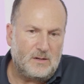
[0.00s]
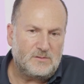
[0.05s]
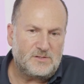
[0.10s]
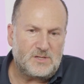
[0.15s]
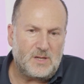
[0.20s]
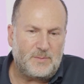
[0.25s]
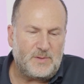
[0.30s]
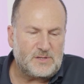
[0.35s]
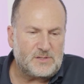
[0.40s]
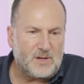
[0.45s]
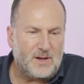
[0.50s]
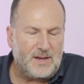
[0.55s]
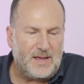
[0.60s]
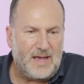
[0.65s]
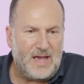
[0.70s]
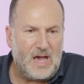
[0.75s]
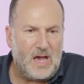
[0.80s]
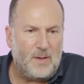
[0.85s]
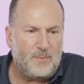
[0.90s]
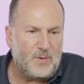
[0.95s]
something's going to
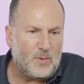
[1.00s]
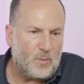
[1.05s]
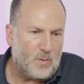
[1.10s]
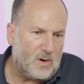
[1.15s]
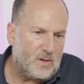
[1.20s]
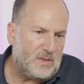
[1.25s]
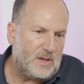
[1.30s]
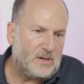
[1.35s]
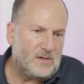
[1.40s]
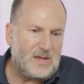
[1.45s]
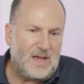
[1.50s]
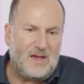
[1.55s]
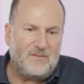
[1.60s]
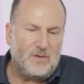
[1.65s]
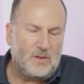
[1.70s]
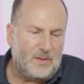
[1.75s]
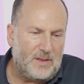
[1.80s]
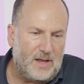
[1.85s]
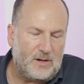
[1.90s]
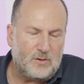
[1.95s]
happen where they have
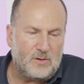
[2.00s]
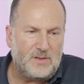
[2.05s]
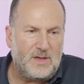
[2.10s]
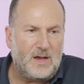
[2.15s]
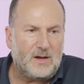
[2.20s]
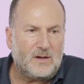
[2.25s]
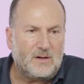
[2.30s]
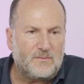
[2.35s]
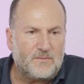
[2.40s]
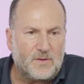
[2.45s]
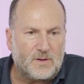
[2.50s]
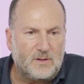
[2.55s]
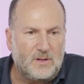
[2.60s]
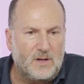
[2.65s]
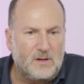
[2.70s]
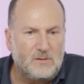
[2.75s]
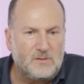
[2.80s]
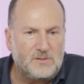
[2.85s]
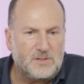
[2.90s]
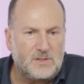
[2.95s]
a lender that can
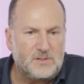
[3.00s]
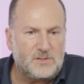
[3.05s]
foreclose.